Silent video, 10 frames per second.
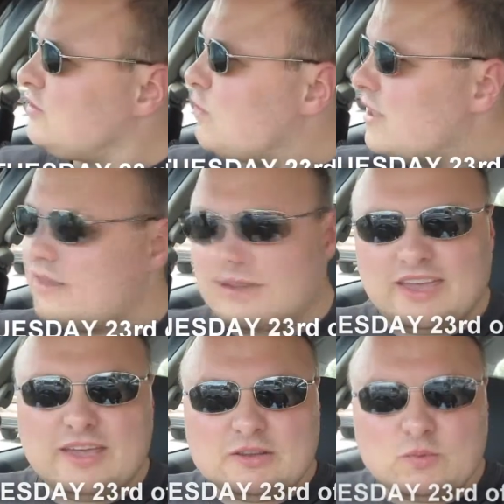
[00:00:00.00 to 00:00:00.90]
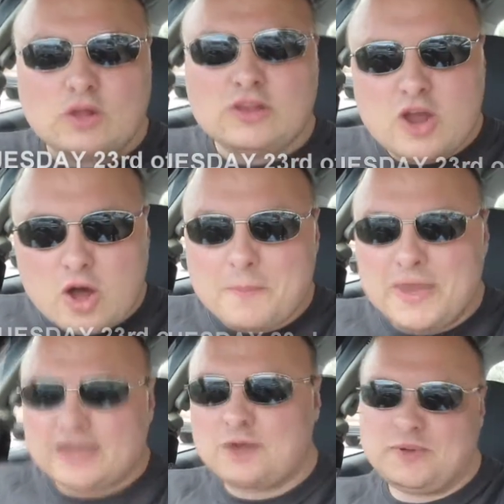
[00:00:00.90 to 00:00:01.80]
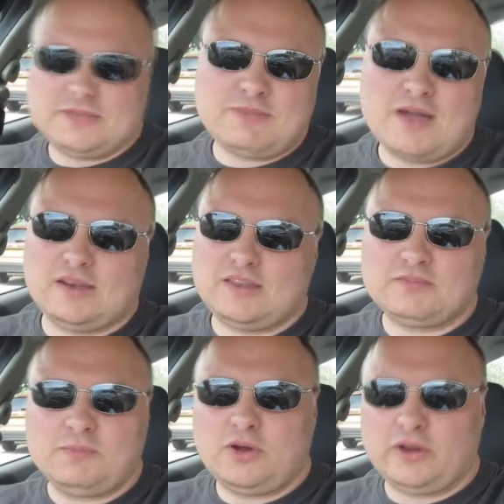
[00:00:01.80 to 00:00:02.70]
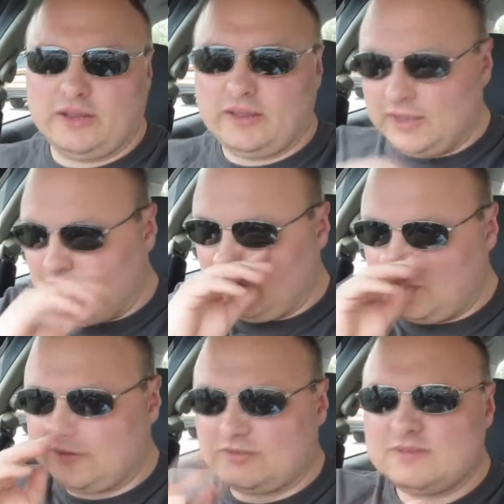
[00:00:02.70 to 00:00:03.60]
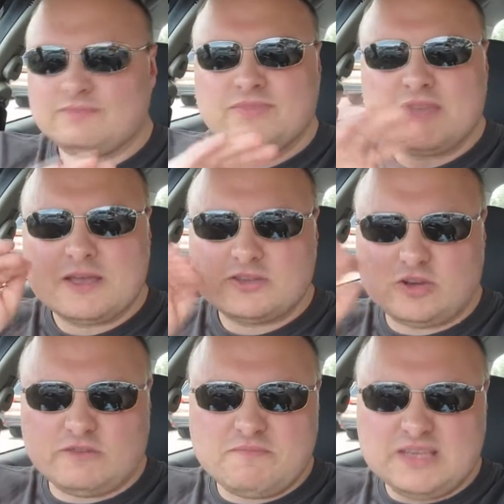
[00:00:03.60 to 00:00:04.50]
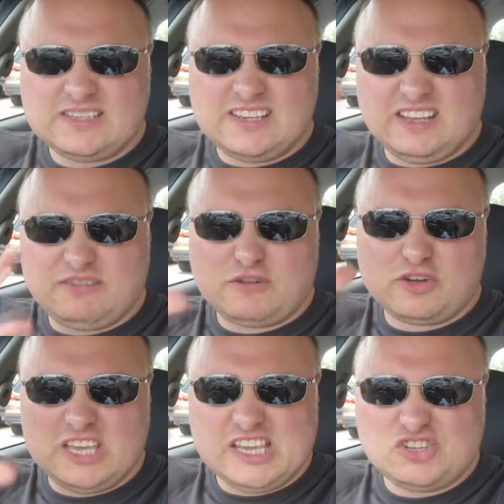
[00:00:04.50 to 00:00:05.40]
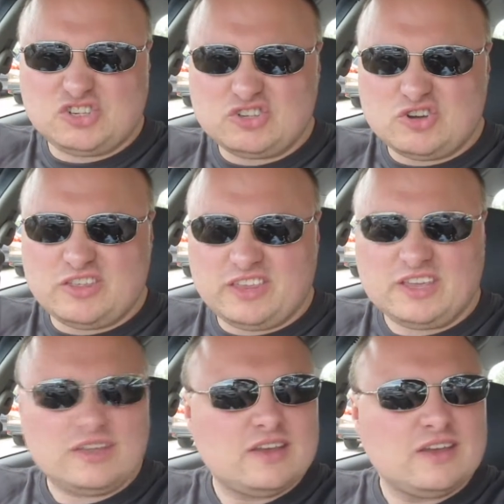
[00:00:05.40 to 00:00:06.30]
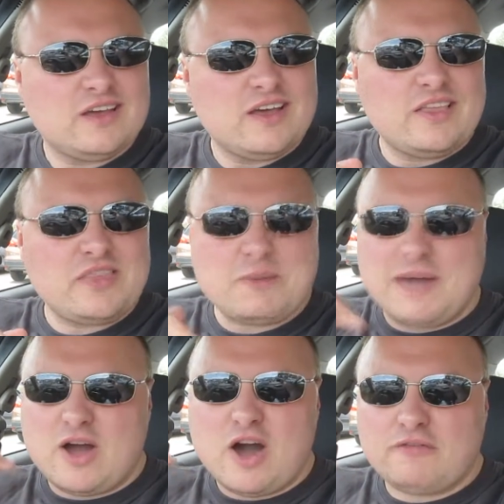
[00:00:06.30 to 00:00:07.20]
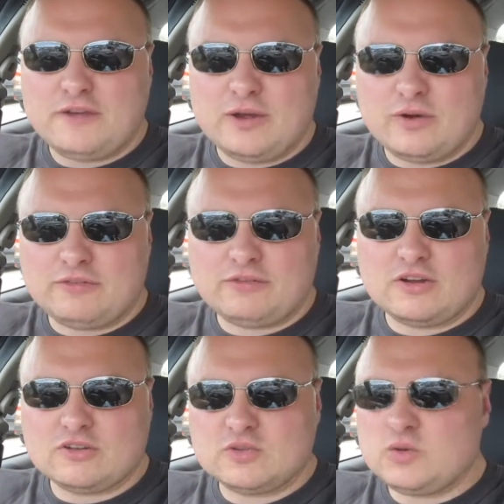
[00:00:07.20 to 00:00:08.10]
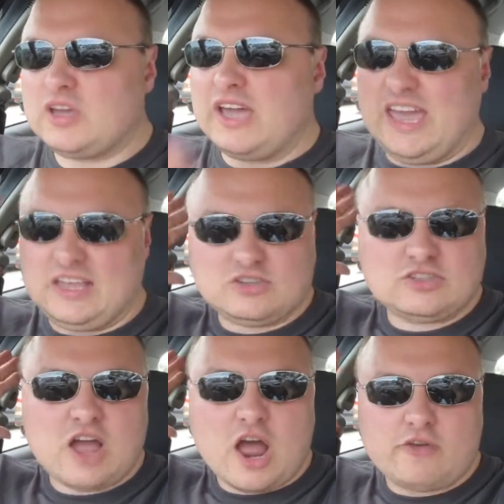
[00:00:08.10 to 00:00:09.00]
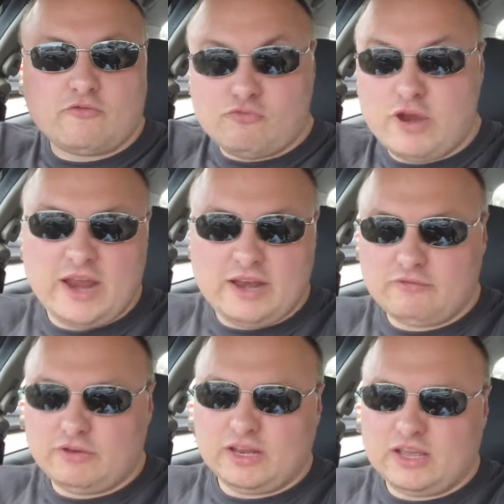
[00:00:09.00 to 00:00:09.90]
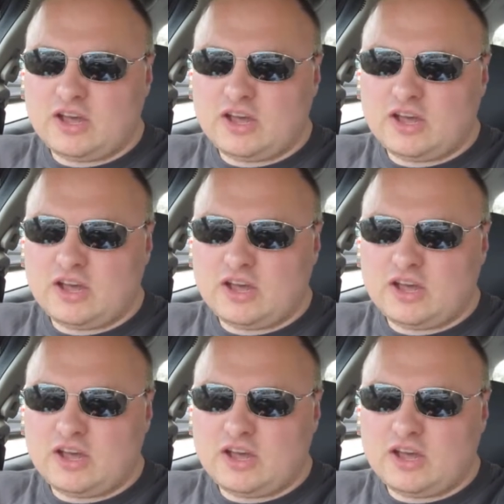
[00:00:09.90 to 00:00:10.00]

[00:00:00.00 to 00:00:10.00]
this weather, it will not make up its mind. This morning, it was sort of misty, foggy-ish sort of thing. Then about half an hour after I got to work, it just started raining really